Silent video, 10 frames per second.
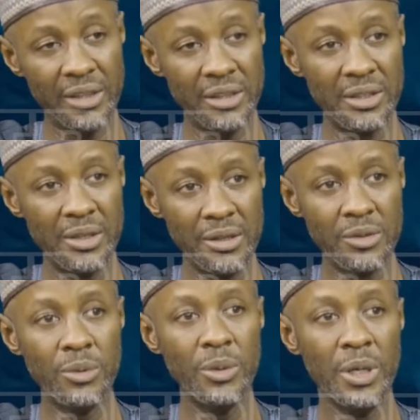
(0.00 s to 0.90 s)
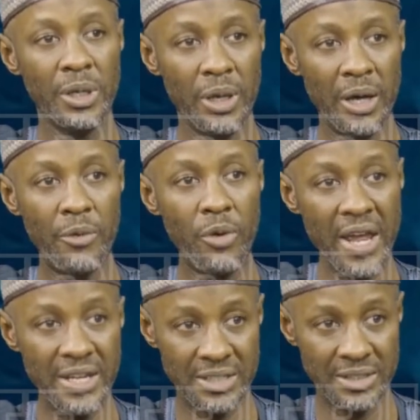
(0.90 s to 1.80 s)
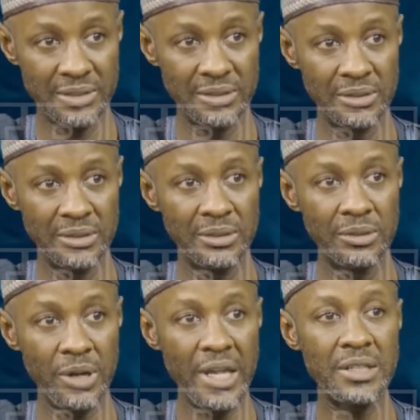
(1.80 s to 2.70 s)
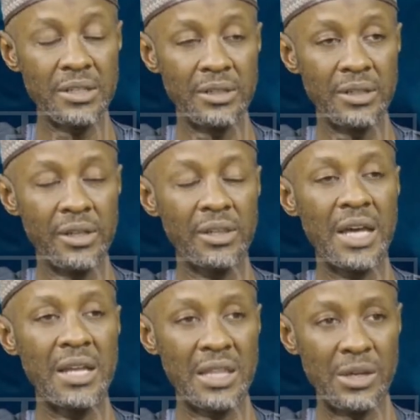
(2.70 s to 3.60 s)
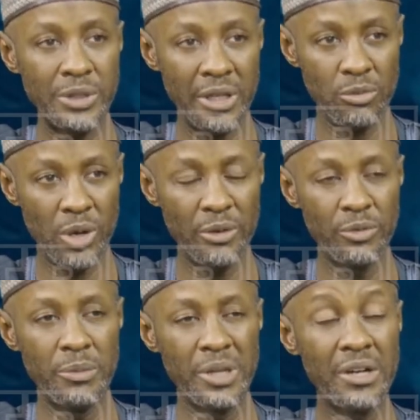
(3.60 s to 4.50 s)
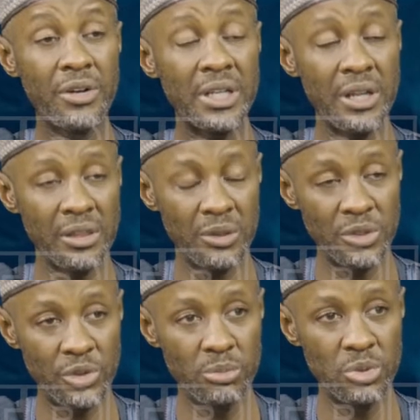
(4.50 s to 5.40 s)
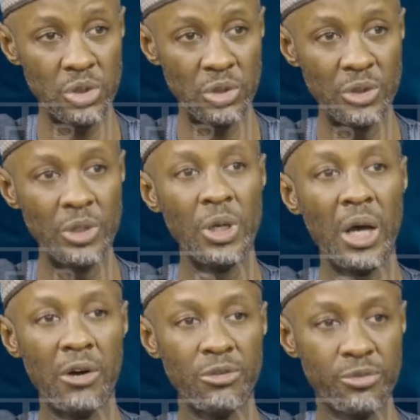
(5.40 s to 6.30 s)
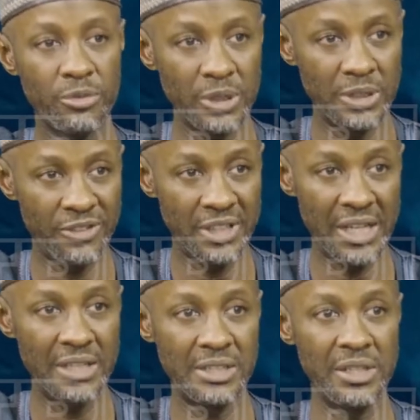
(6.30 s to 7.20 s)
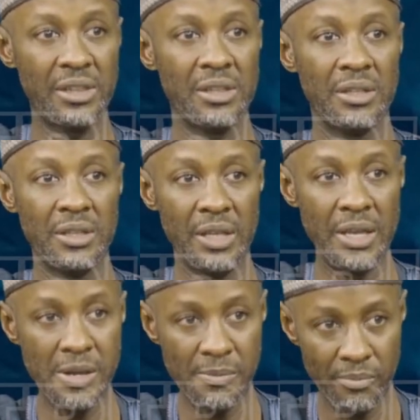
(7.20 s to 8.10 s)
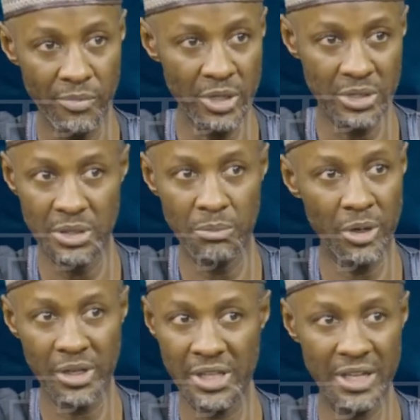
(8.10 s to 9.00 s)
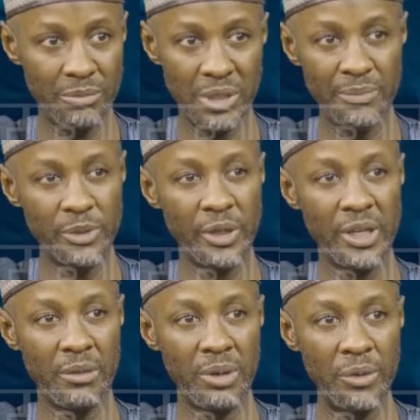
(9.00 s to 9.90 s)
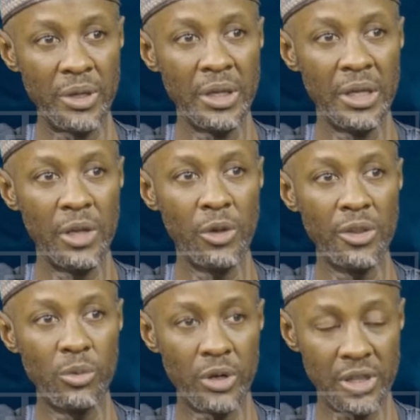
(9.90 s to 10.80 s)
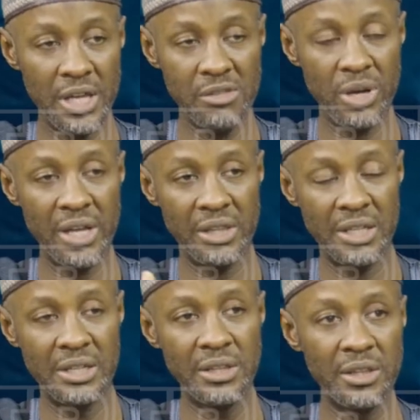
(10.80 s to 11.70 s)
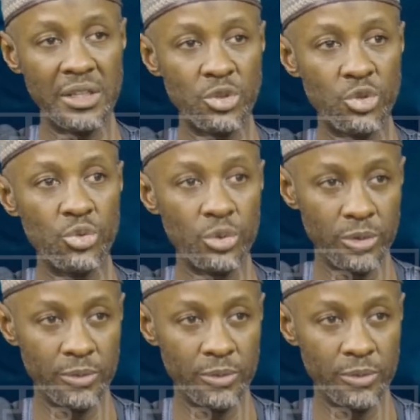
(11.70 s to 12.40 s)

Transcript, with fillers: Mm. So uh, raid, mm. raid stands out as one of the greatest contributor of fatalities in the, the month that I'm, I'm talking about. Mm. In other words, that's why I said this is the tool.